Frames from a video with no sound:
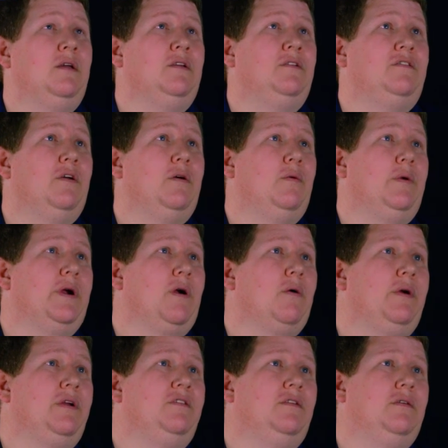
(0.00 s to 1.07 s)
And so we're
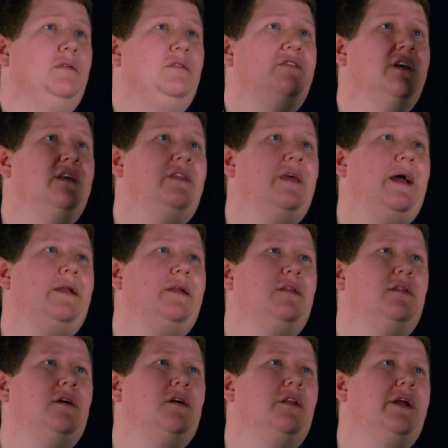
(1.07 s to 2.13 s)
going to send that
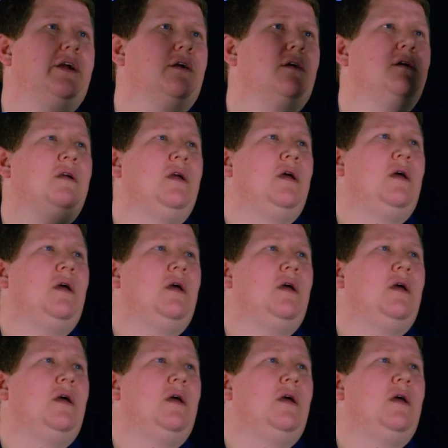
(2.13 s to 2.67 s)
in the clear.